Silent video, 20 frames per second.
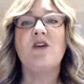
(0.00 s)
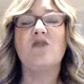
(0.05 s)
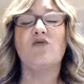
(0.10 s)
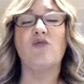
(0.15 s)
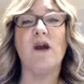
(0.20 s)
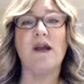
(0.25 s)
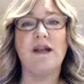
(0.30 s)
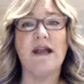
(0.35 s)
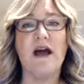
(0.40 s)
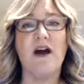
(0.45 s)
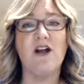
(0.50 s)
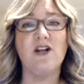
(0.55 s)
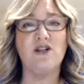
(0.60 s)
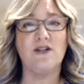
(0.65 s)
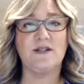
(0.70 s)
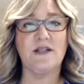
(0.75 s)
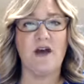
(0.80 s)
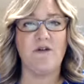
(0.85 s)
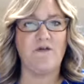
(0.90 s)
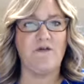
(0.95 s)
right now I
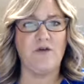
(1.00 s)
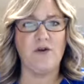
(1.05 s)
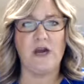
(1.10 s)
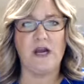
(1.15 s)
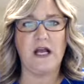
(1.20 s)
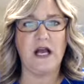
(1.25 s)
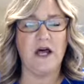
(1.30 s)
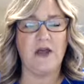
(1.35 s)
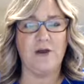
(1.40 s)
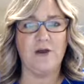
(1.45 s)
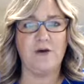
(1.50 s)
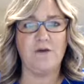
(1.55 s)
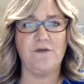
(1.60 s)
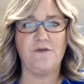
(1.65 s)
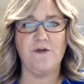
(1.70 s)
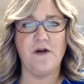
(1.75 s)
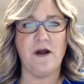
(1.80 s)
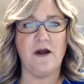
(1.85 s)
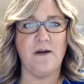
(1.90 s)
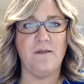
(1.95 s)
just got free color
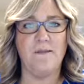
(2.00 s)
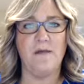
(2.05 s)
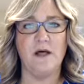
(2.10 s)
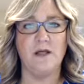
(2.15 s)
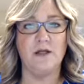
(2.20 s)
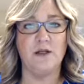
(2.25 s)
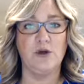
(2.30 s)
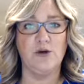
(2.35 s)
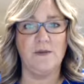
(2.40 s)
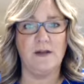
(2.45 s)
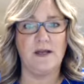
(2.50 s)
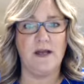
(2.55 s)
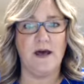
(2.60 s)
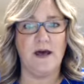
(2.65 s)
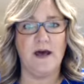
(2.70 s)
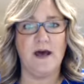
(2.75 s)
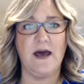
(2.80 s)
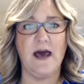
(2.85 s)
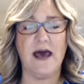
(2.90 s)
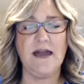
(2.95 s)
from
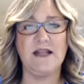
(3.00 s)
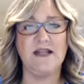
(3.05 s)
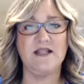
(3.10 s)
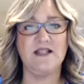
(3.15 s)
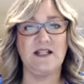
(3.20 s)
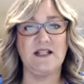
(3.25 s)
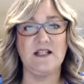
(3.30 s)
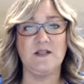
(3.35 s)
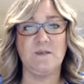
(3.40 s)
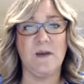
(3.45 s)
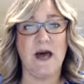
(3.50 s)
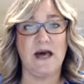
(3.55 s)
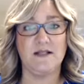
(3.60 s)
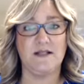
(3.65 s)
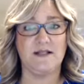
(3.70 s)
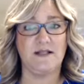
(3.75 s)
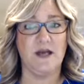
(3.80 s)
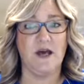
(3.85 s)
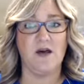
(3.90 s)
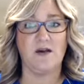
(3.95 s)
Illumina, and it's these
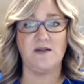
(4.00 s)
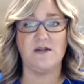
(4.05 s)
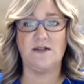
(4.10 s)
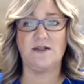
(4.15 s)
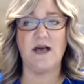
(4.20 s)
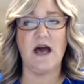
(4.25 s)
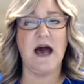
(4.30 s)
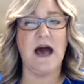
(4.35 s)
pastels.